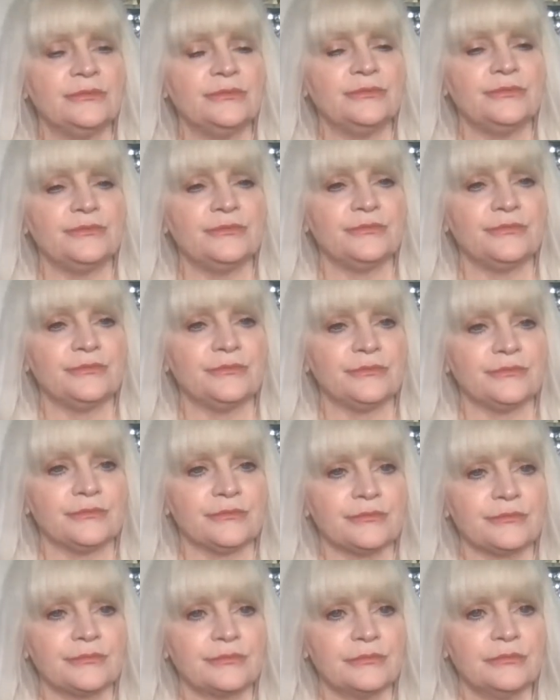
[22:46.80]

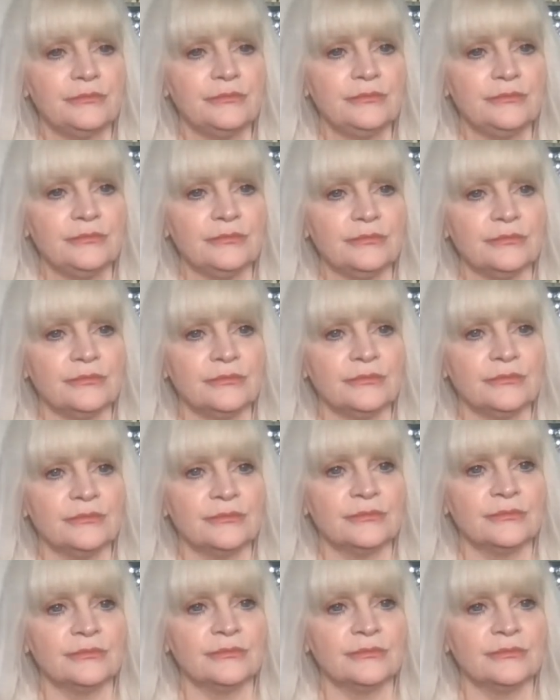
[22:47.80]
[no speech]